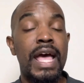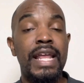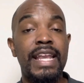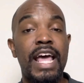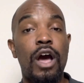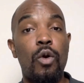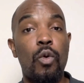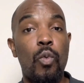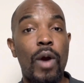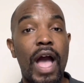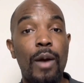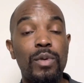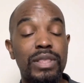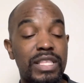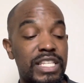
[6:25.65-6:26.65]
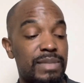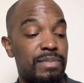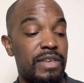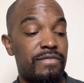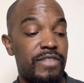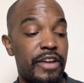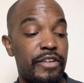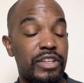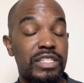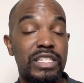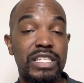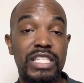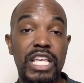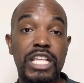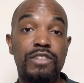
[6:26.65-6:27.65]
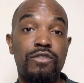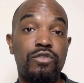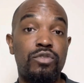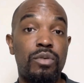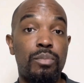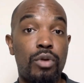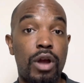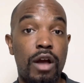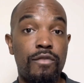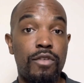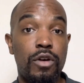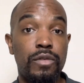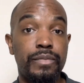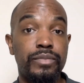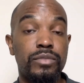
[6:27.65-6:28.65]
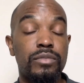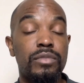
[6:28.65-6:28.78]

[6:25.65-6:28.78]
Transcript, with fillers: Now, why would this be very successful for Bravo?